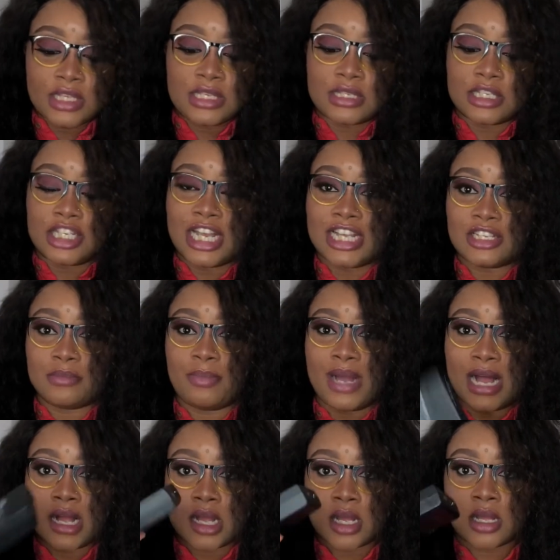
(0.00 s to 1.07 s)
the charging
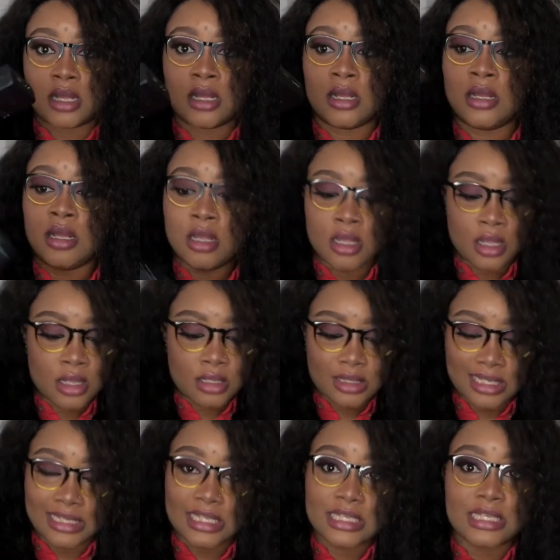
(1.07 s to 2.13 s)
pack,
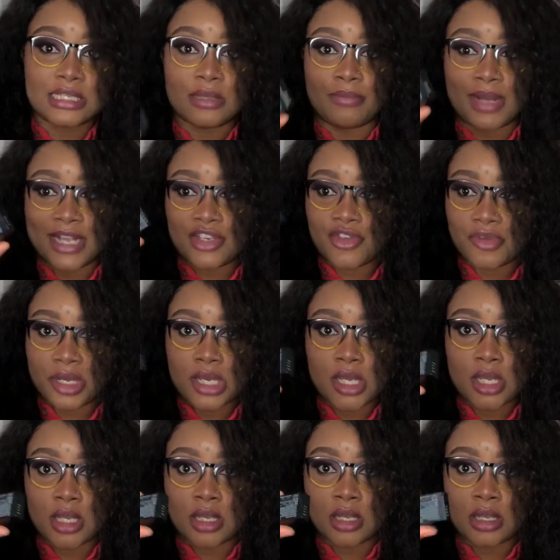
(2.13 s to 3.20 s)
and this is the battery.
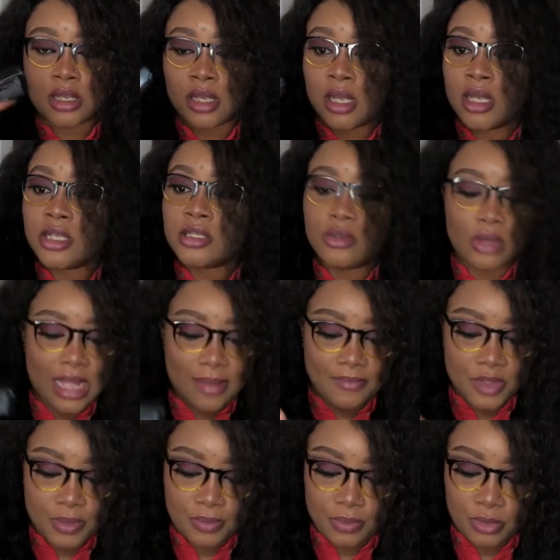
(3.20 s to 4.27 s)
So I'm
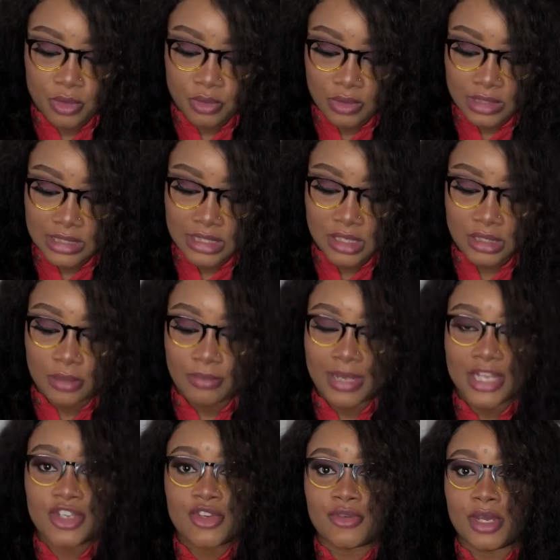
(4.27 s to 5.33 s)
to insert the
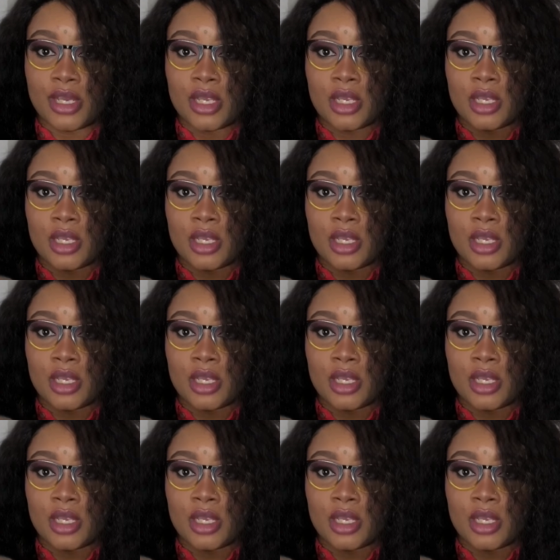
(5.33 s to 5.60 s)
battery,